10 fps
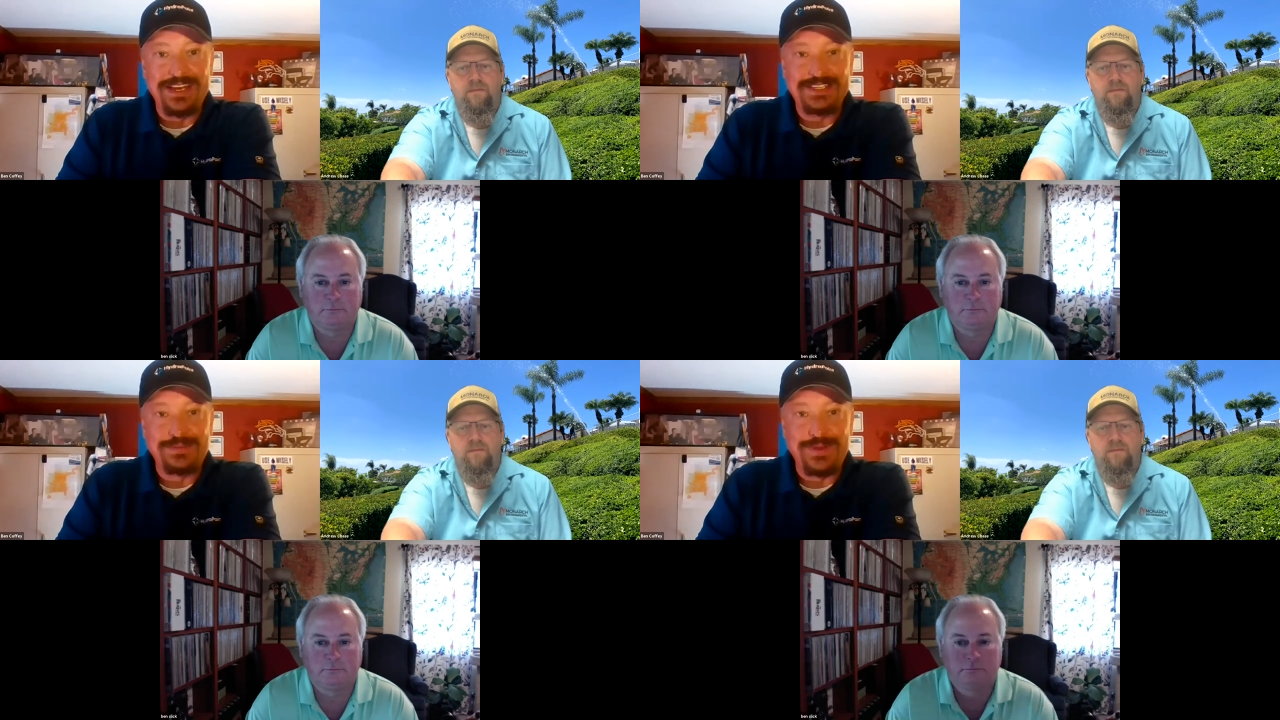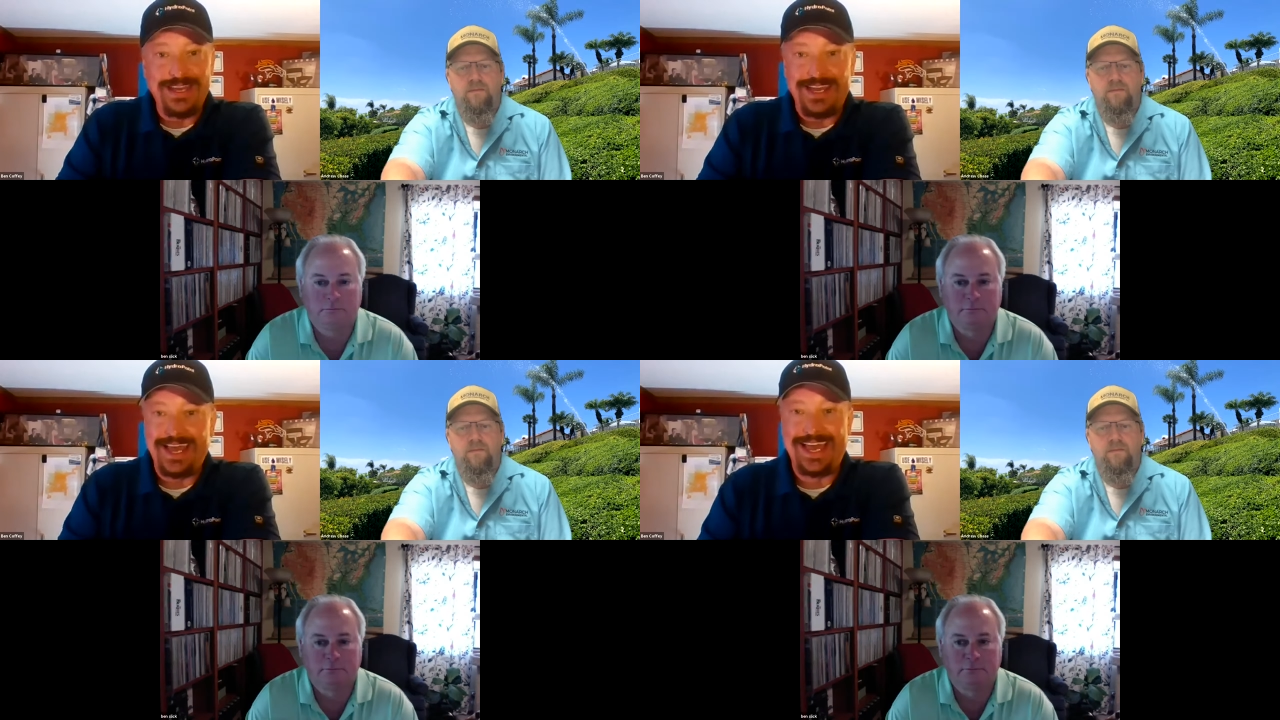Speaker 1: this
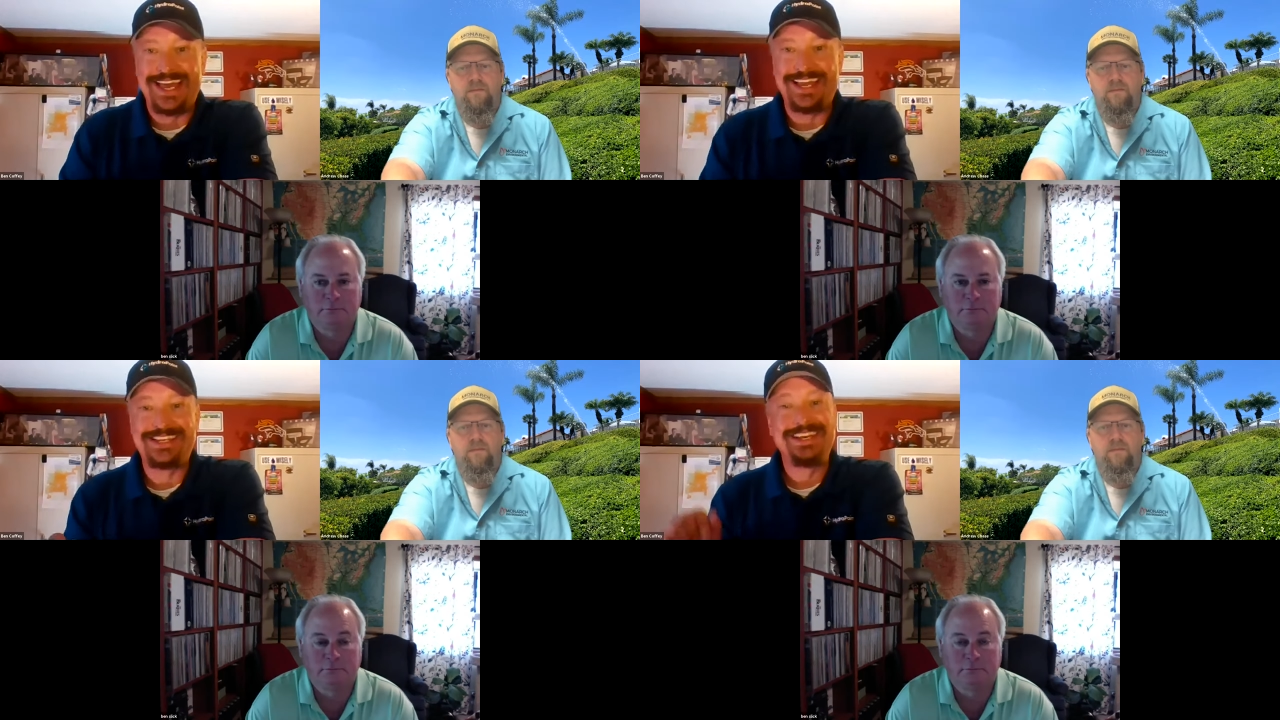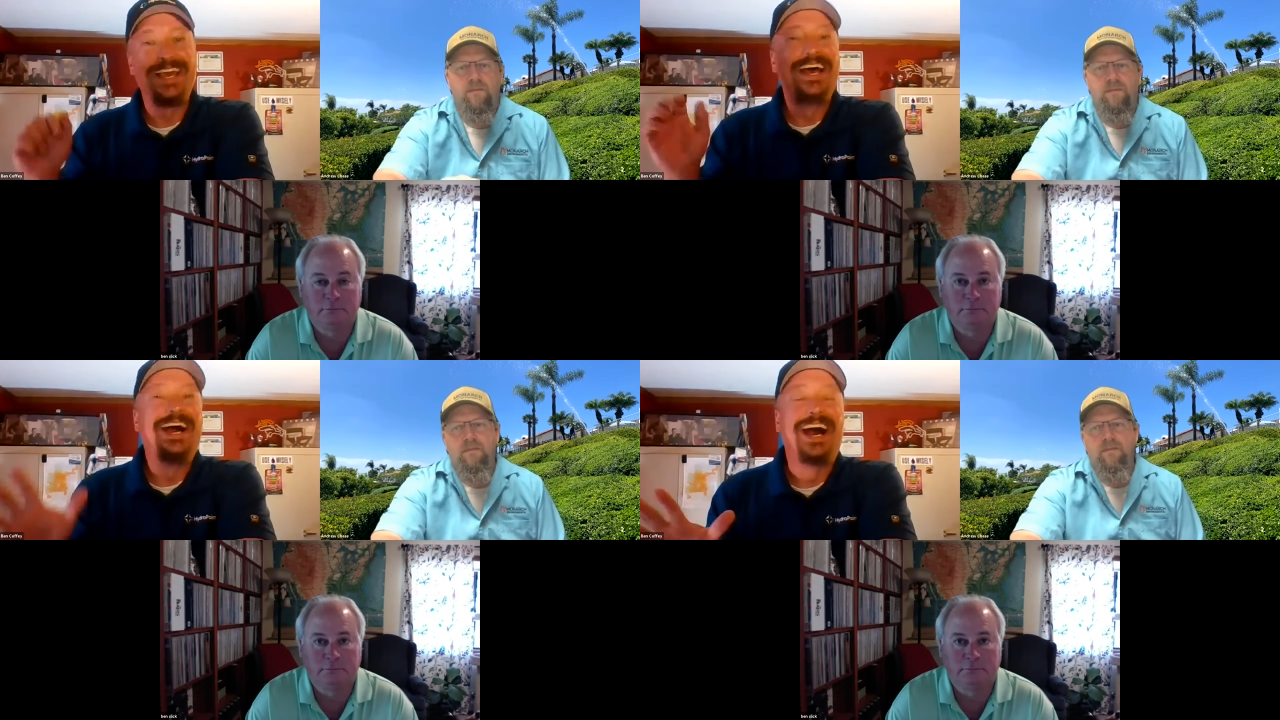week. And
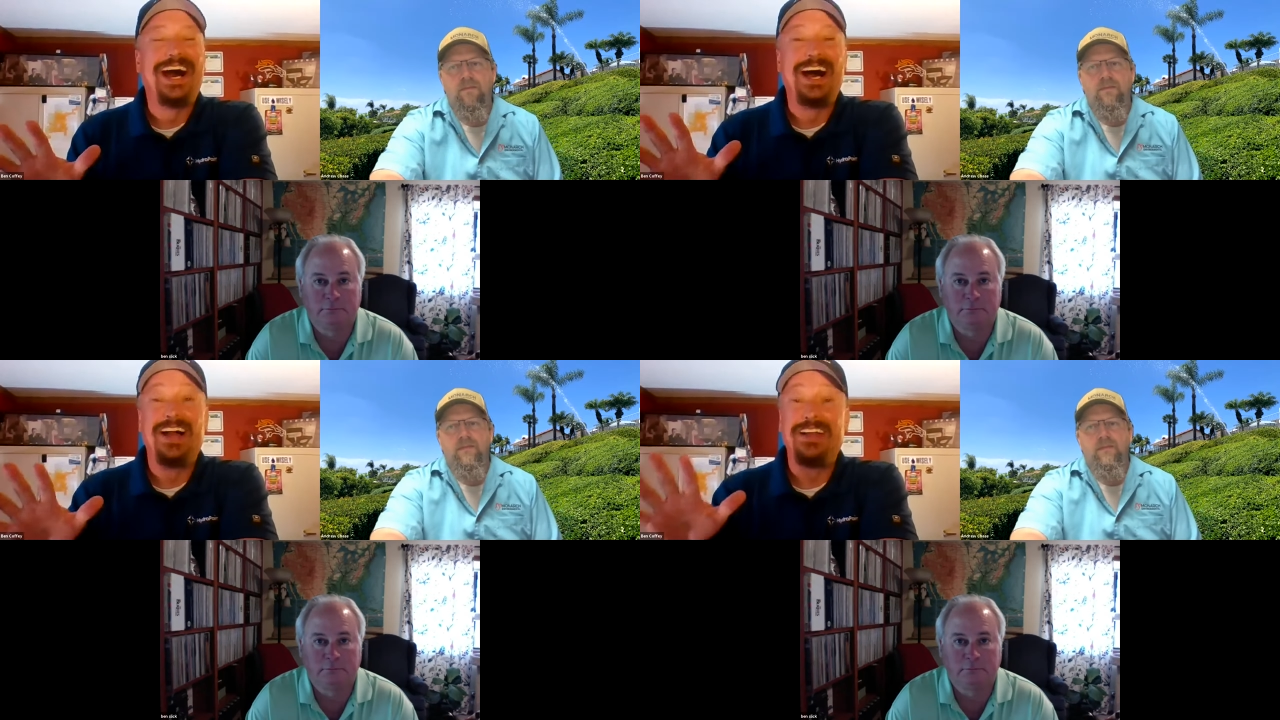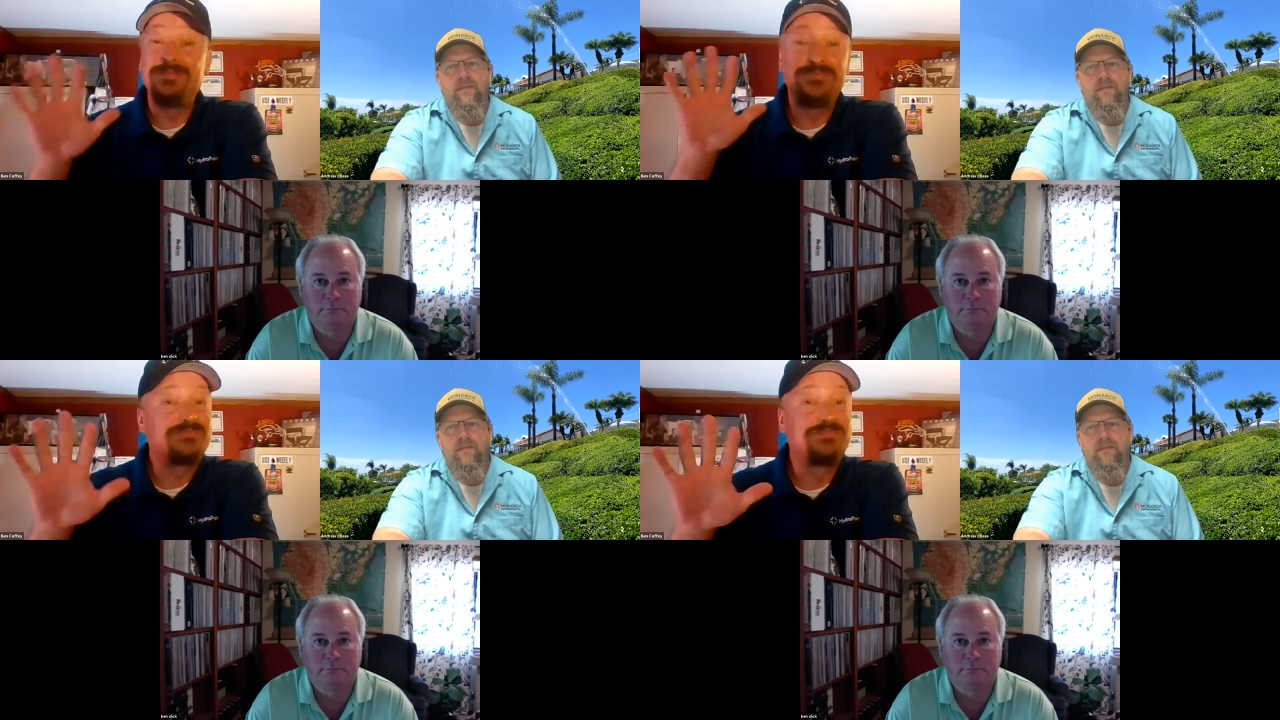uh,
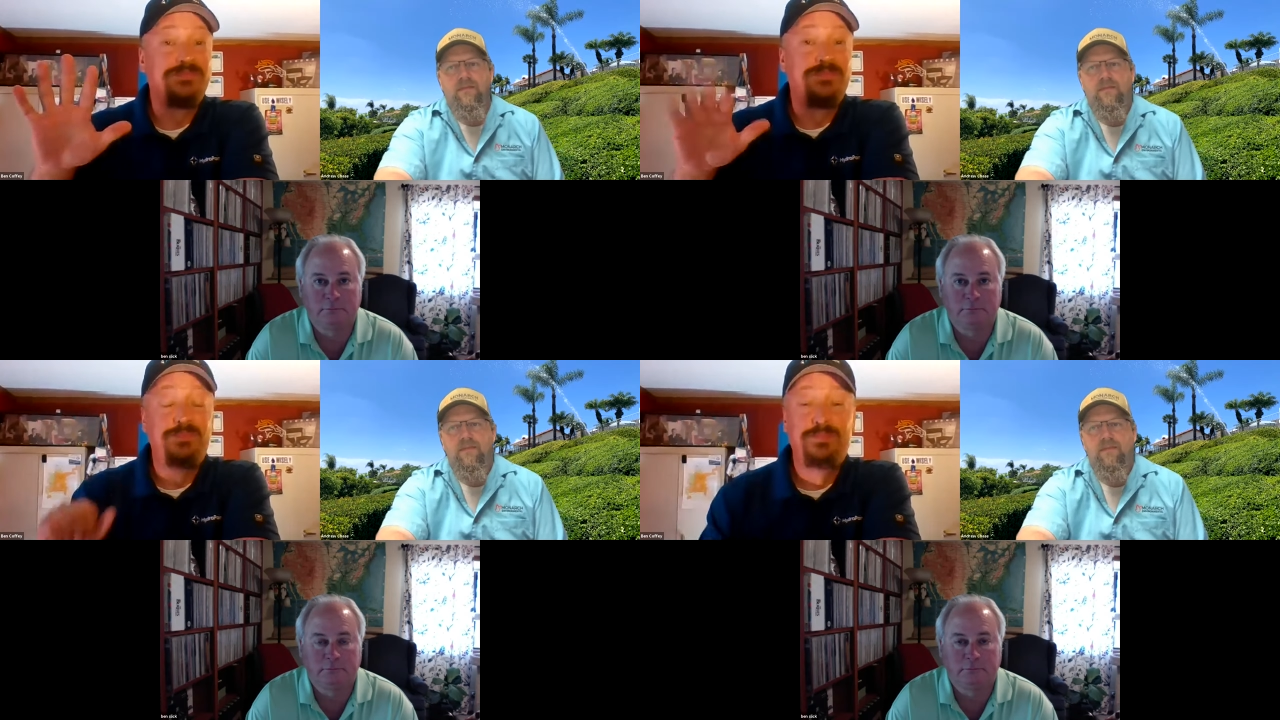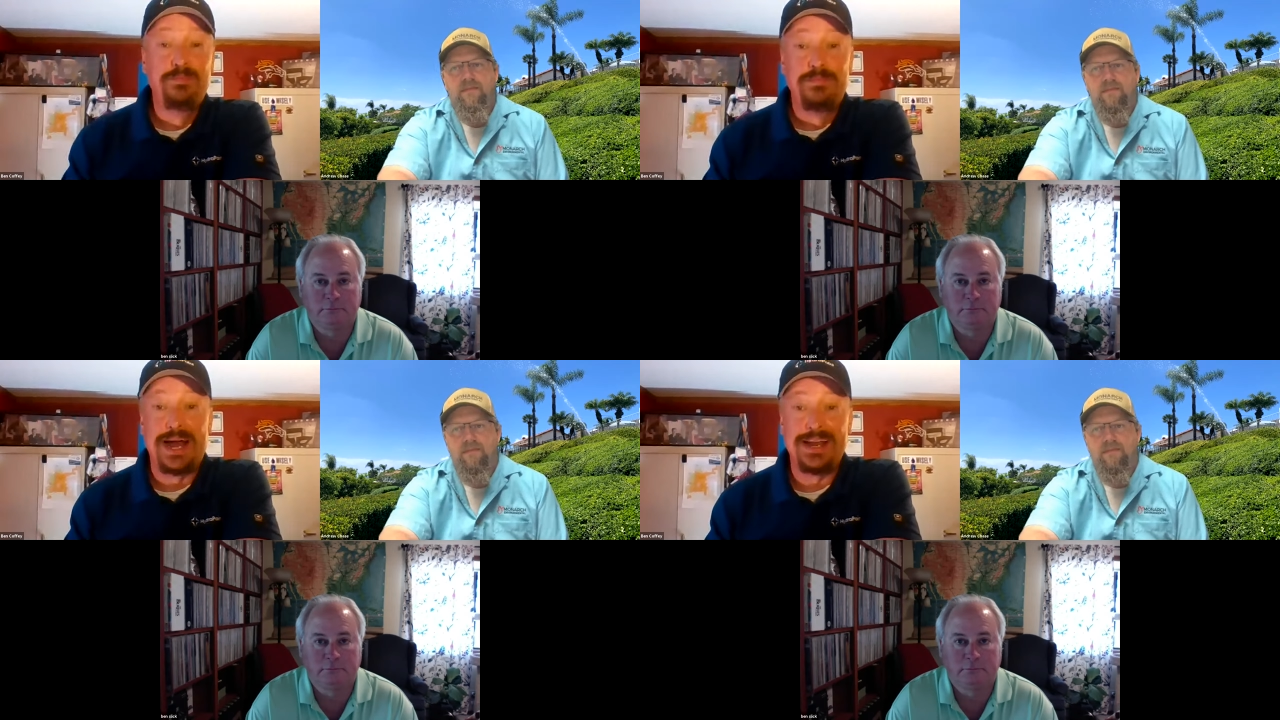
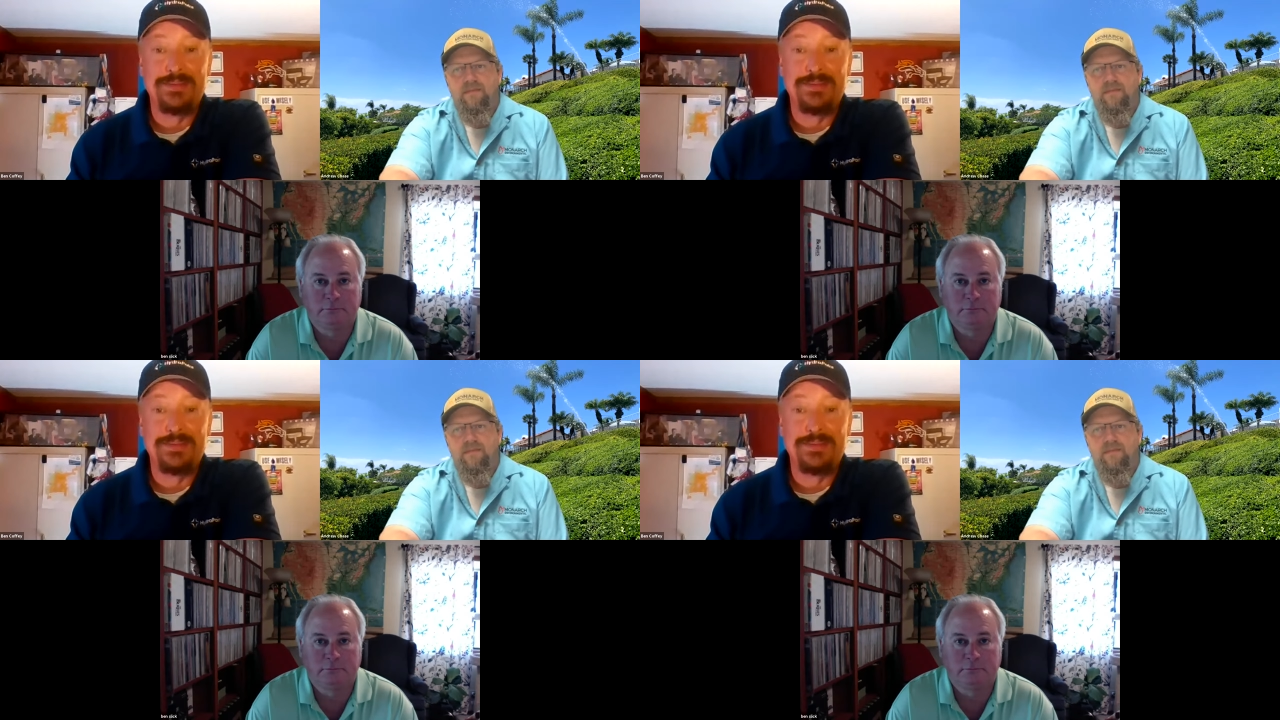my